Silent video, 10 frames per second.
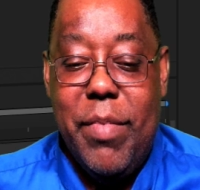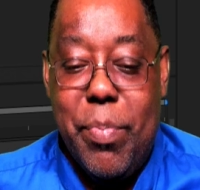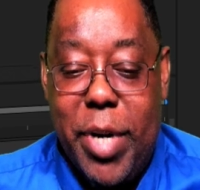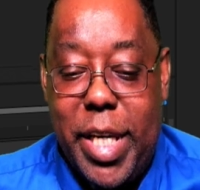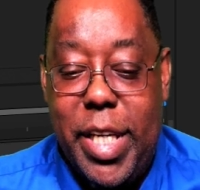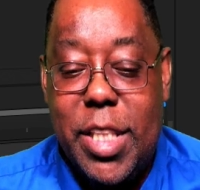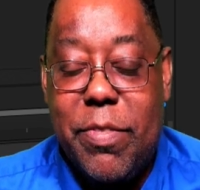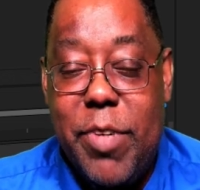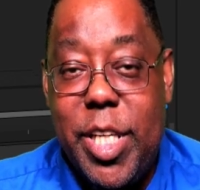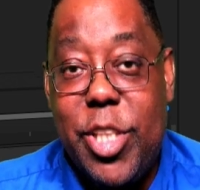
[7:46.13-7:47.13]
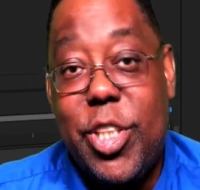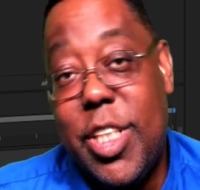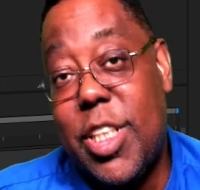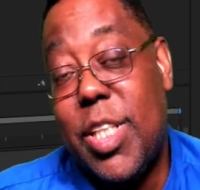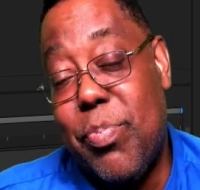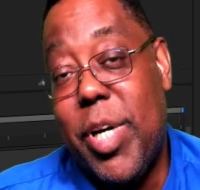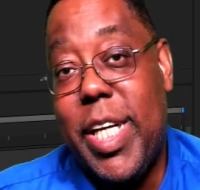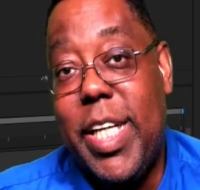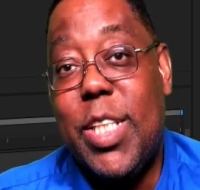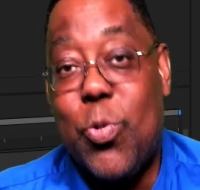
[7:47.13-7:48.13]
You bring it in as footage, you're just gonna bring
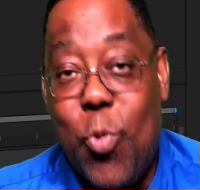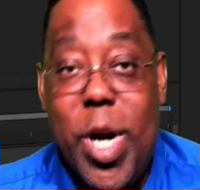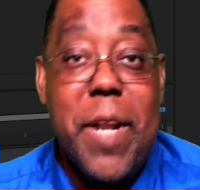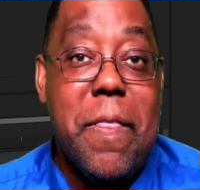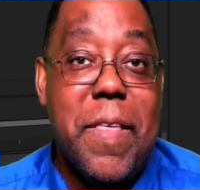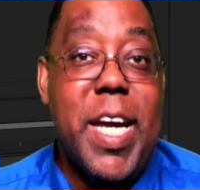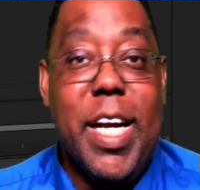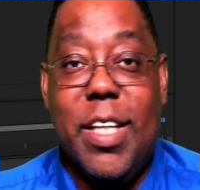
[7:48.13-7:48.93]
it in as one thing.